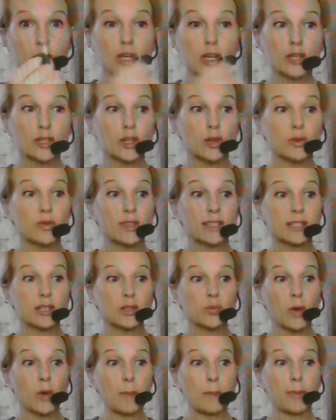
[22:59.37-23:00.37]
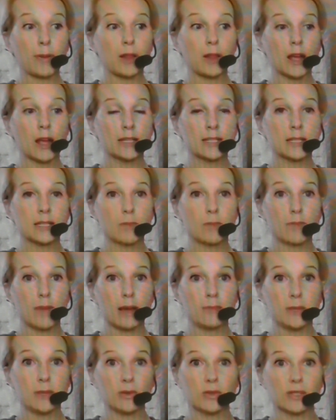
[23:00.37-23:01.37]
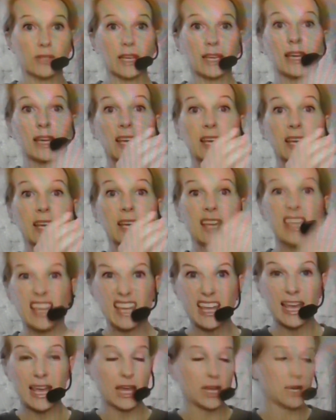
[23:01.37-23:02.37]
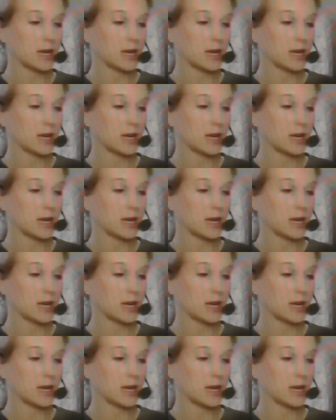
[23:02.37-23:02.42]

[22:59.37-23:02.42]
So this is what plugs my music in